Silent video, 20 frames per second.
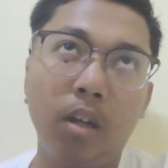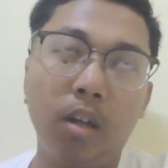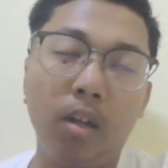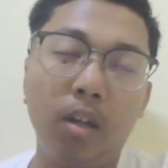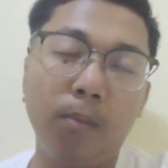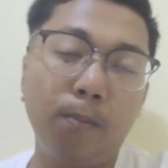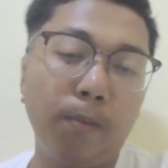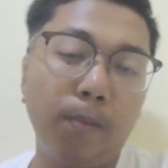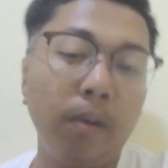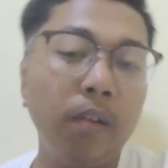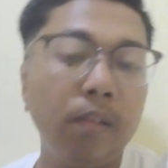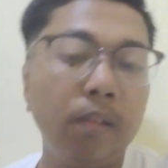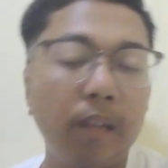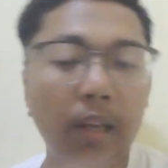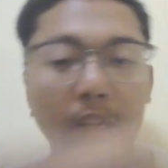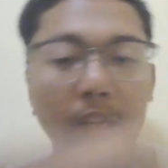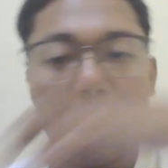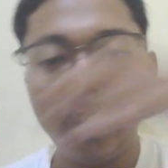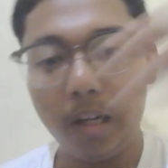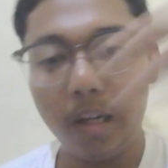As far as
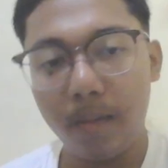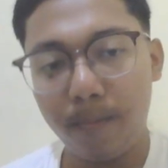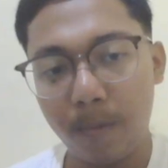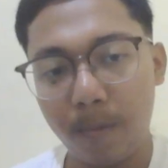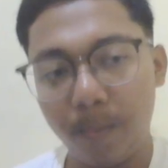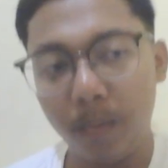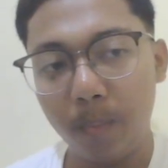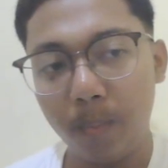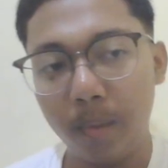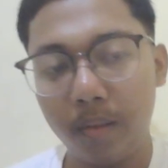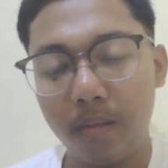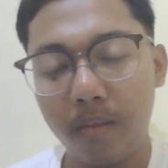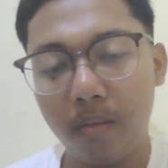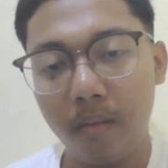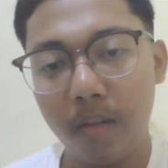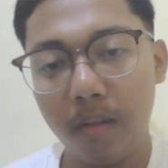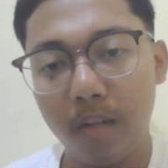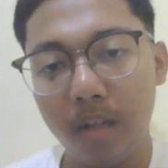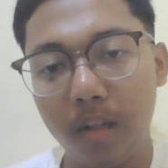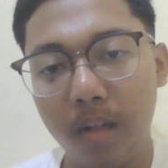I get from the
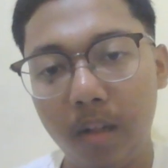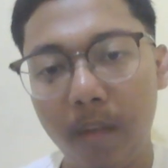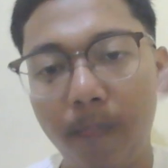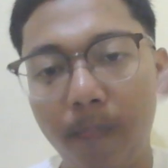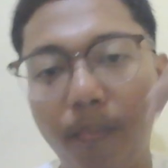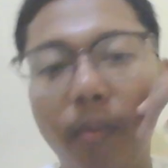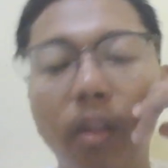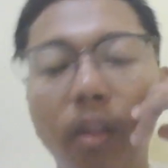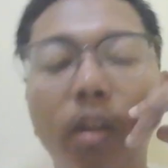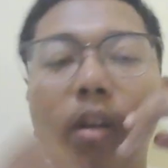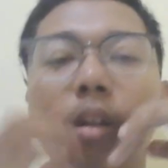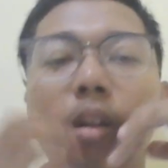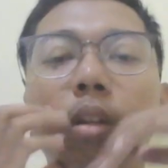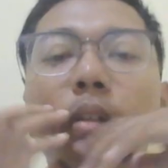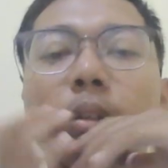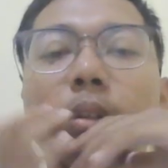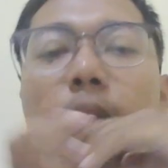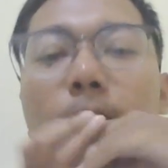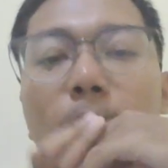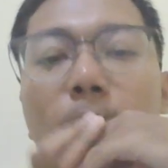material,
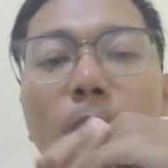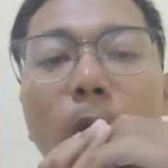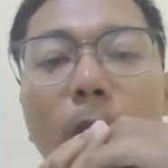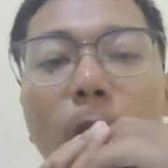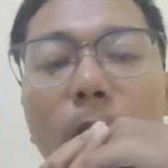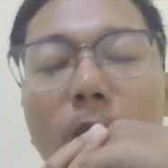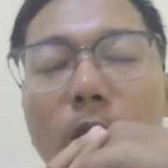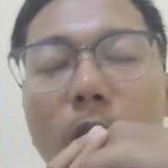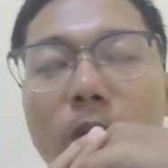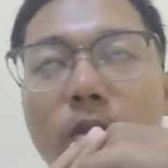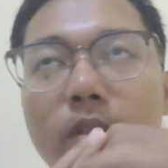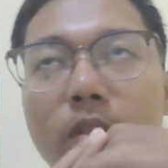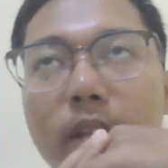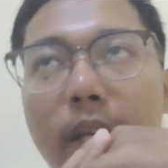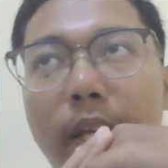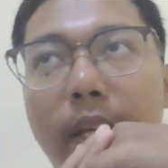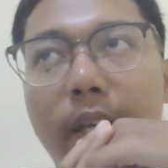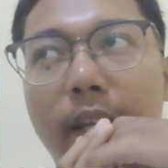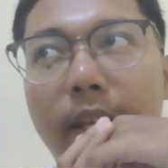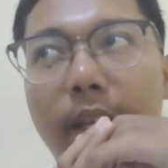discourse
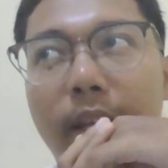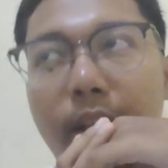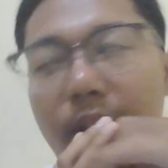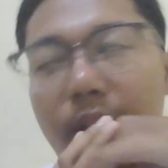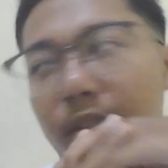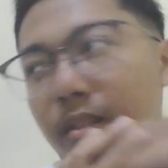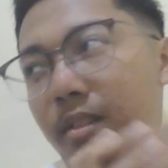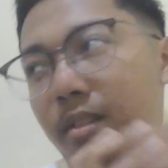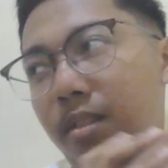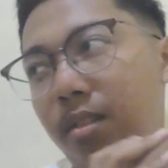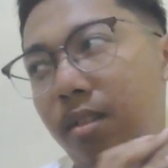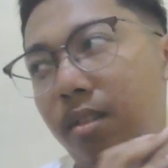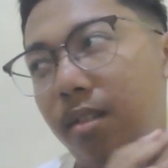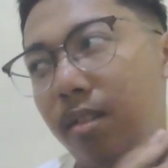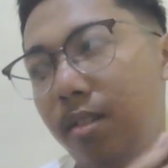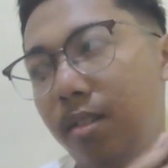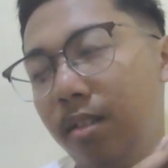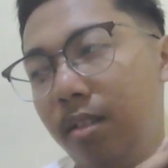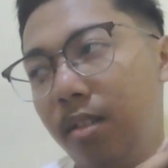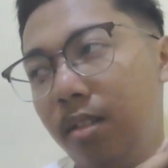
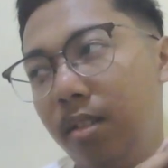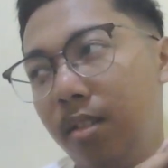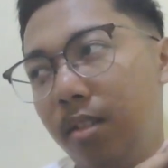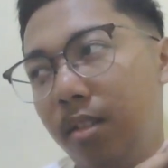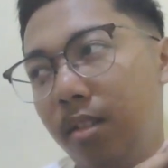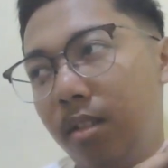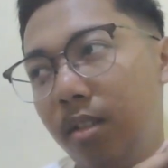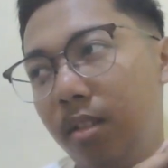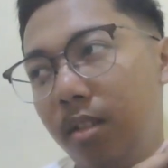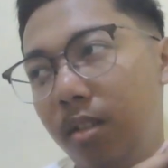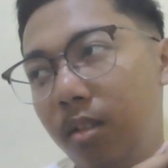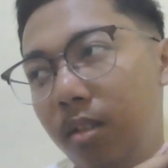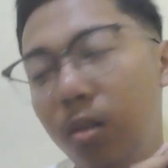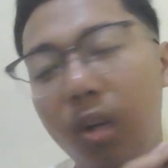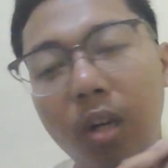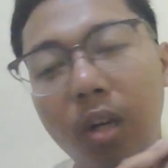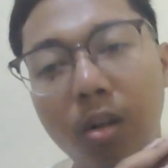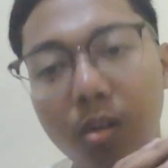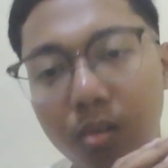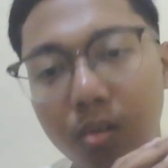is, you
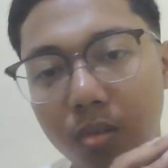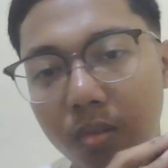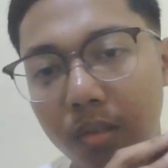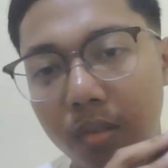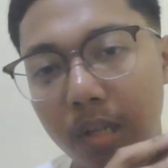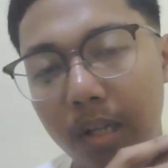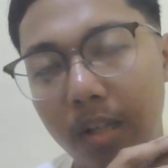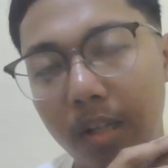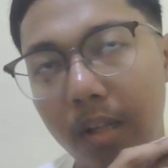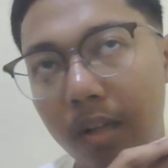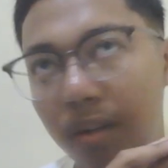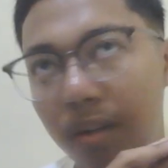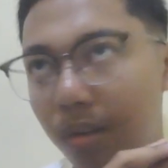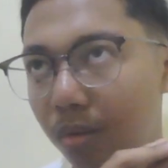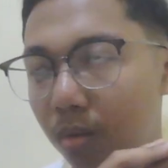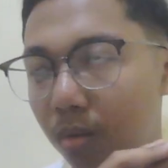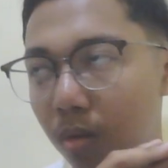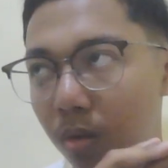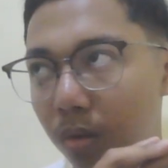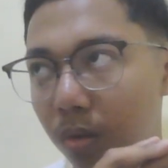can also say that
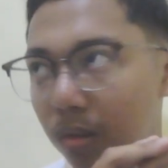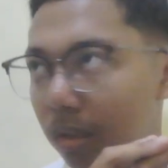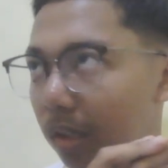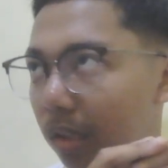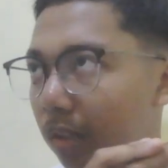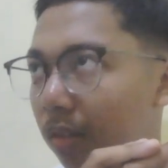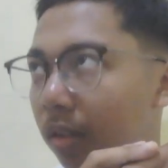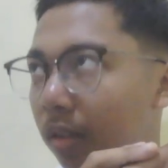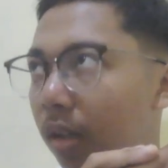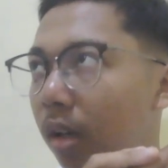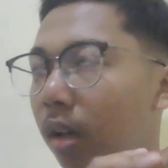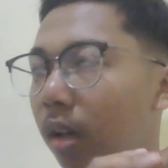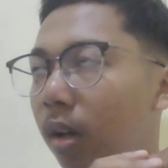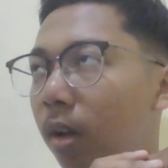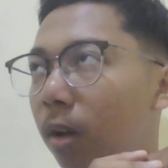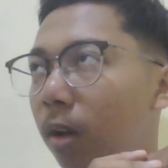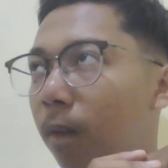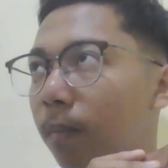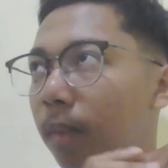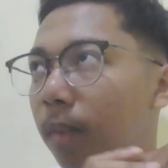discourse is
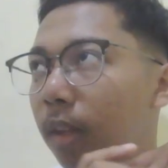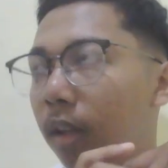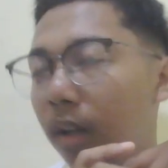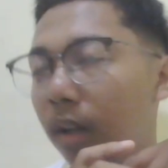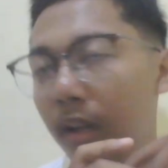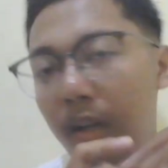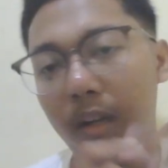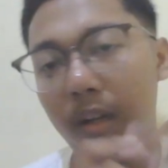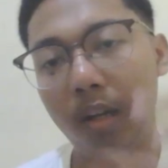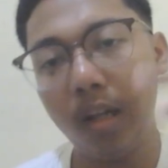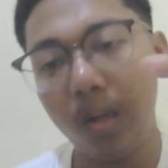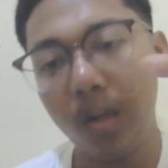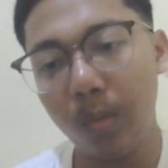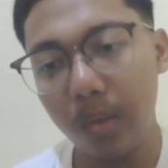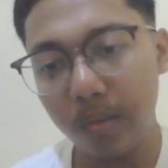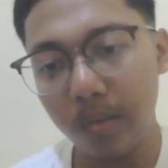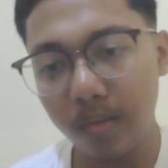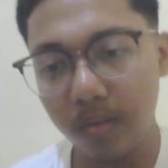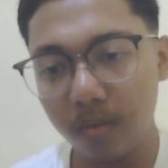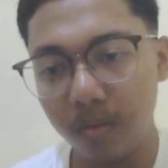a
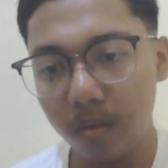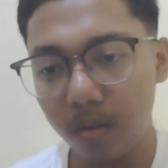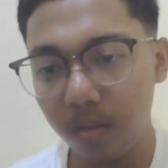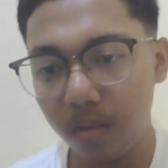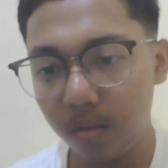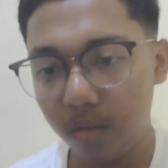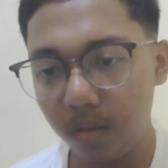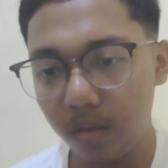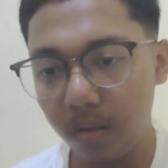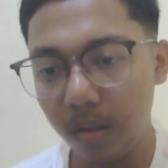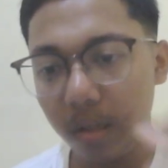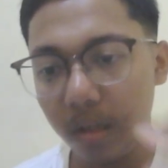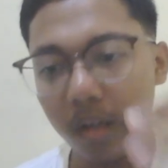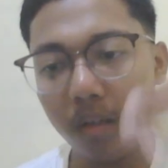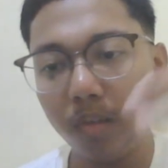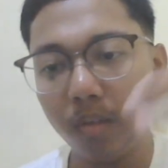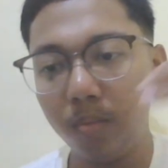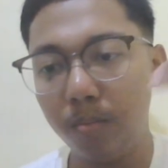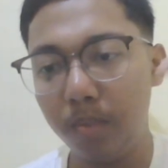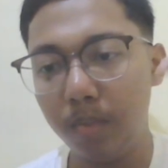language structure that
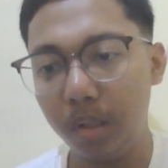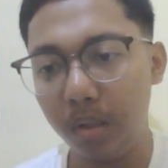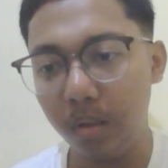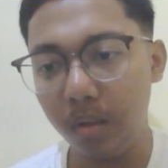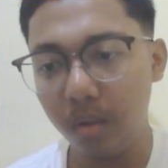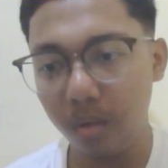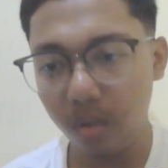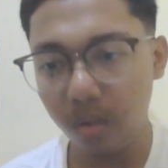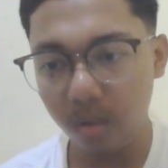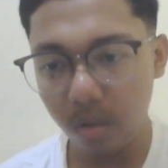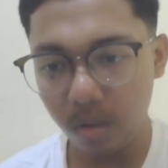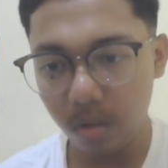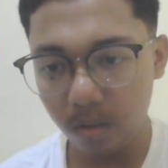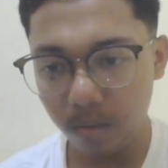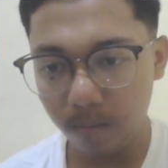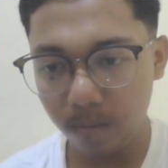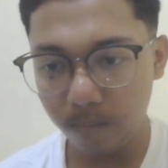is beyond